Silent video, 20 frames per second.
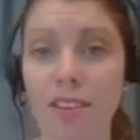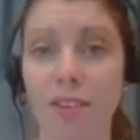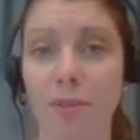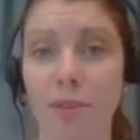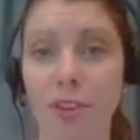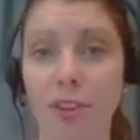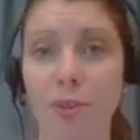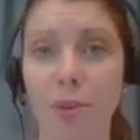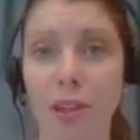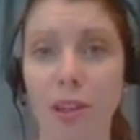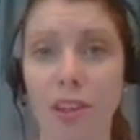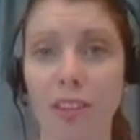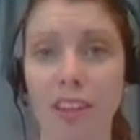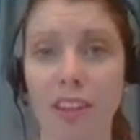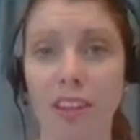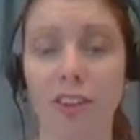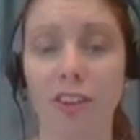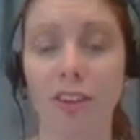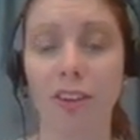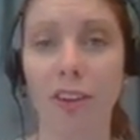which we looked at
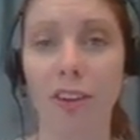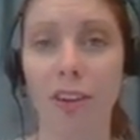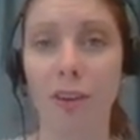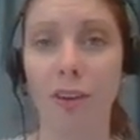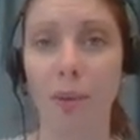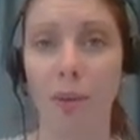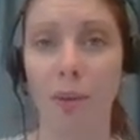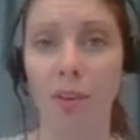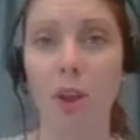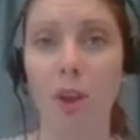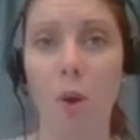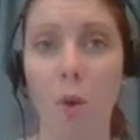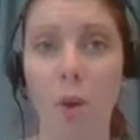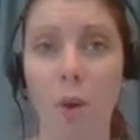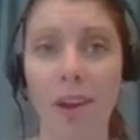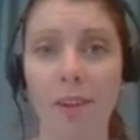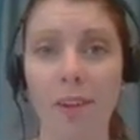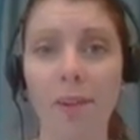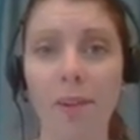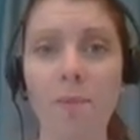earlier about the
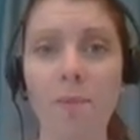oil,